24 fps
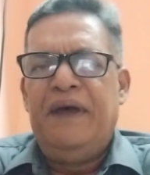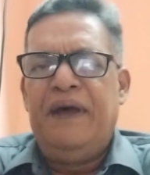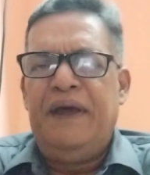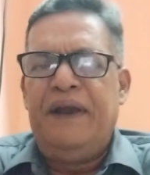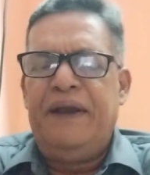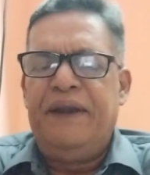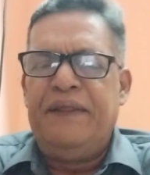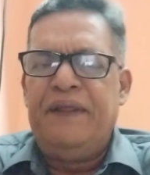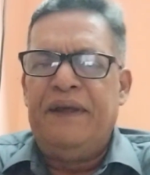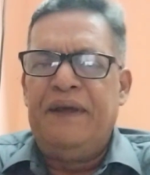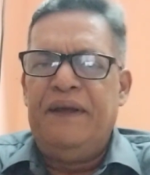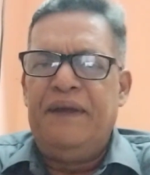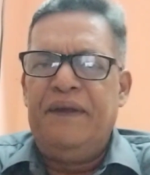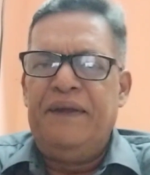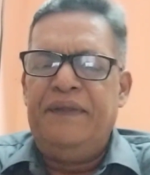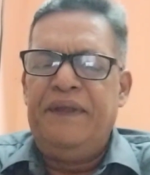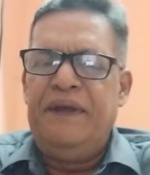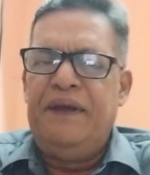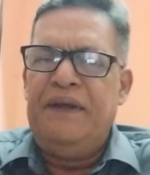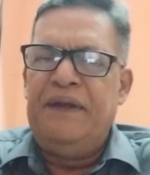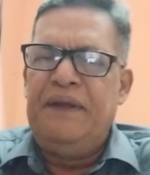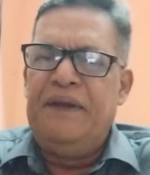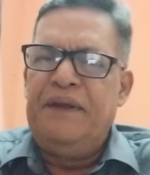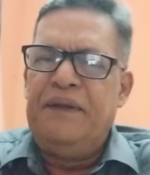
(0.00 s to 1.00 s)
and
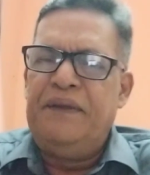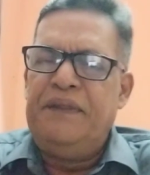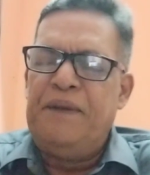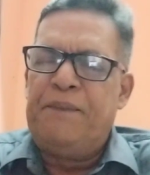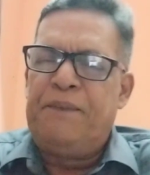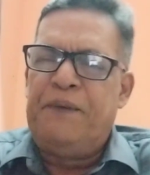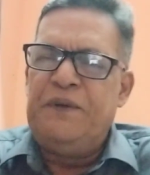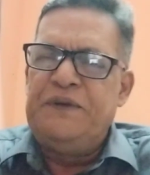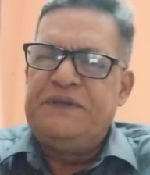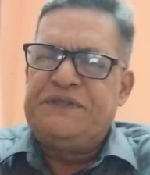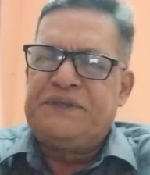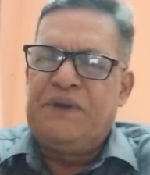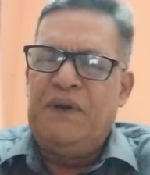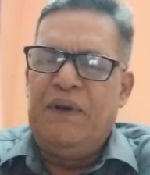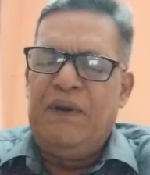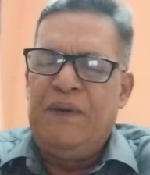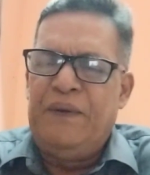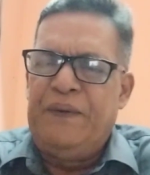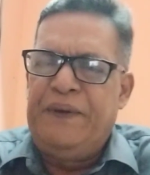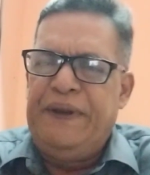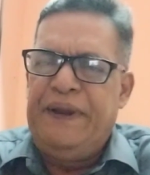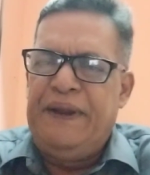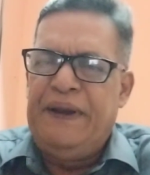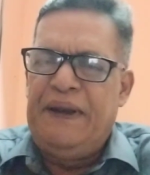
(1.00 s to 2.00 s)
the
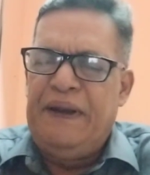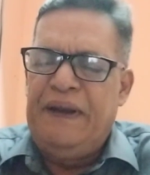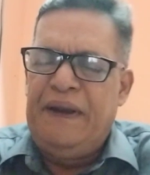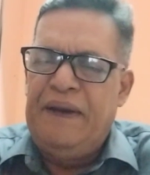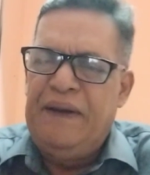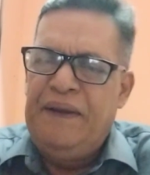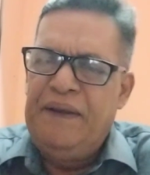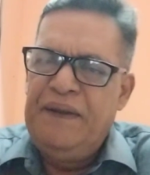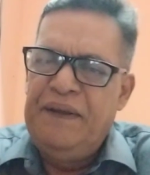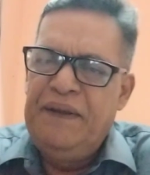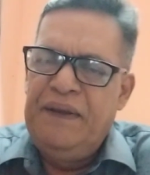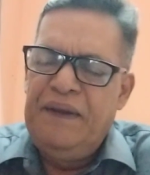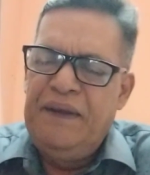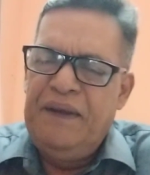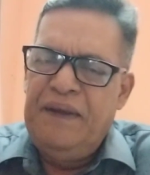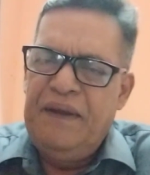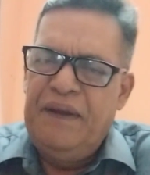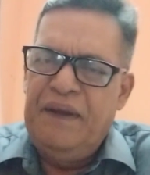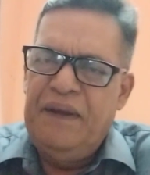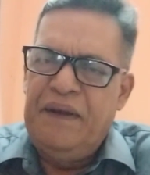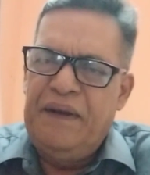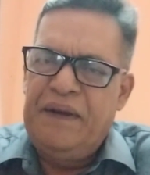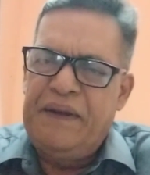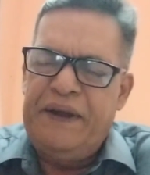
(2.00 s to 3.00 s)
post-colonial
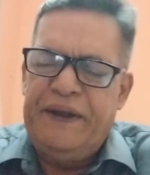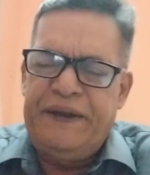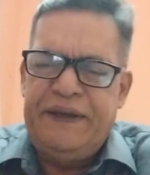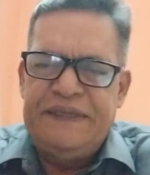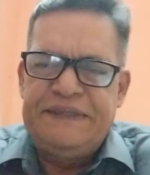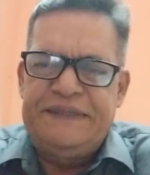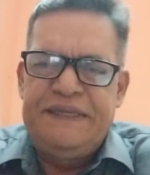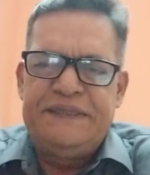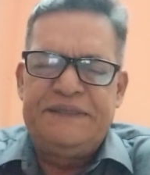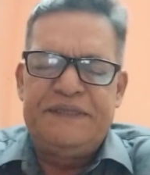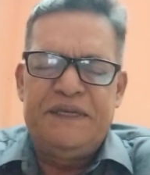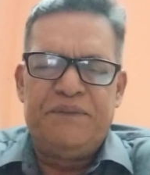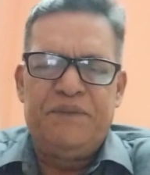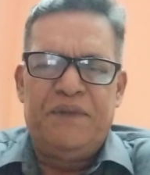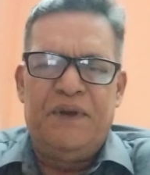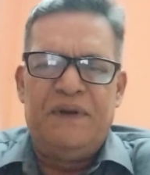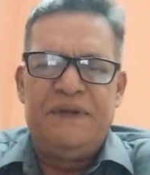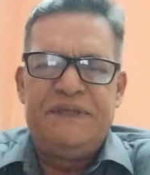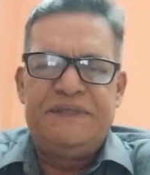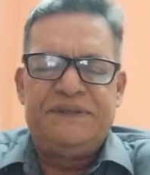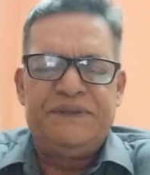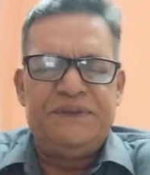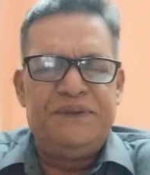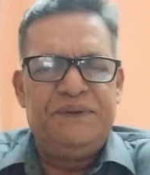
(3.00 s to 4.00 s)
criticism
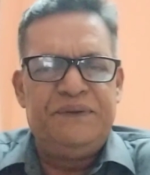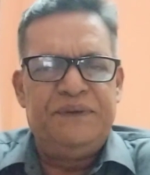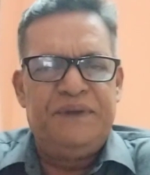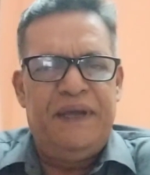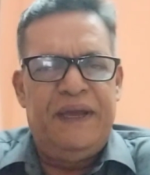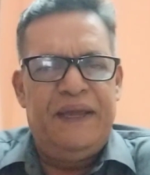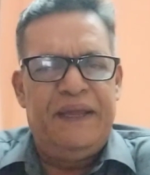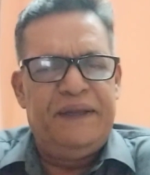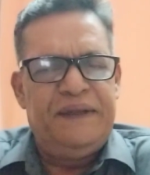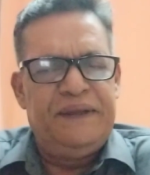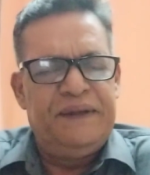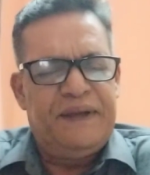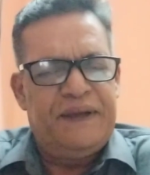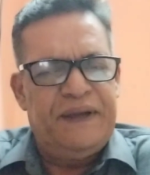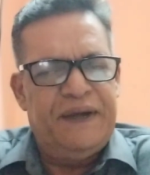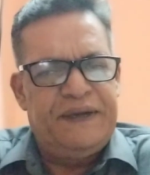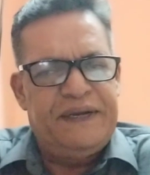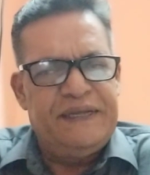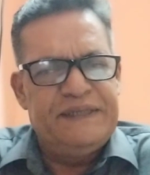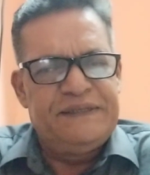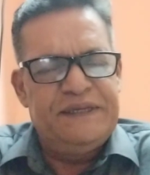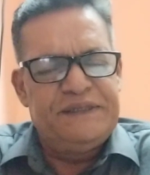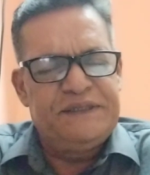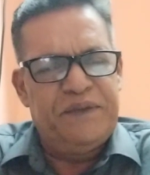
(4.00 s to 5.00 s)
also, and
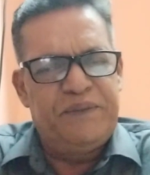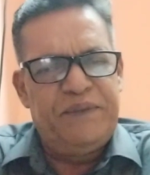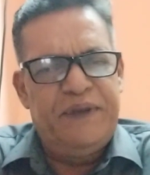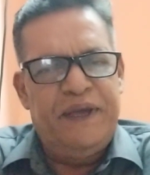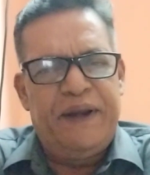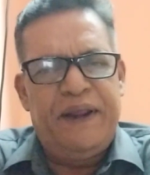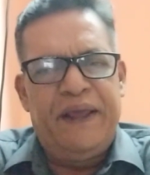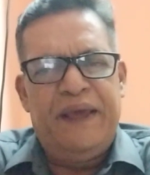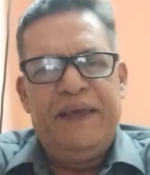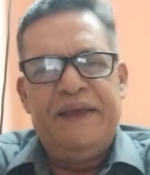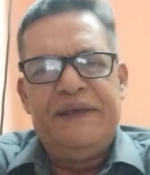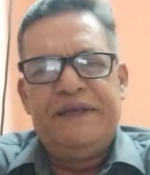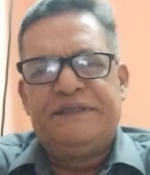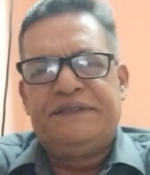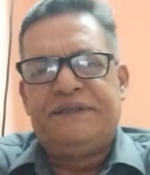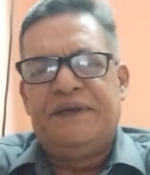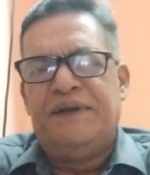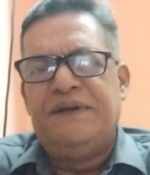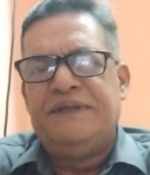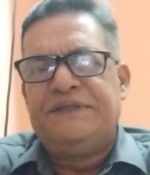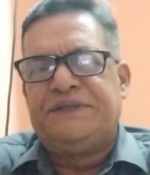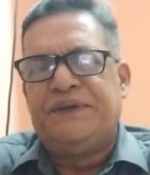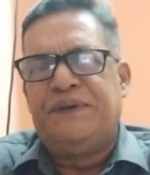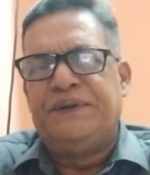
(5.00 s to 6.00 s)
criticism area is
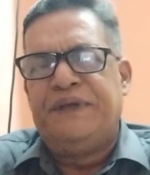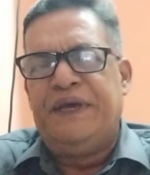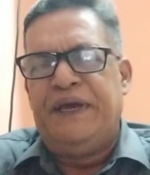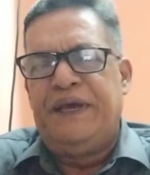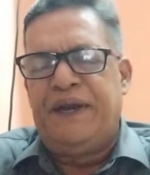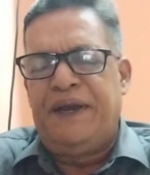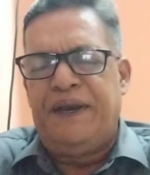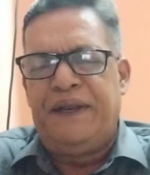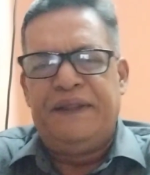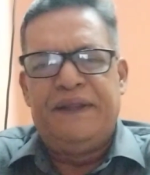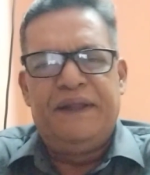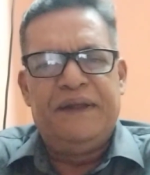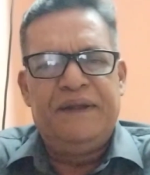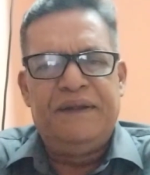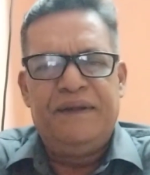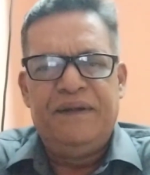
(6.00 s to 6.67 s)
also there in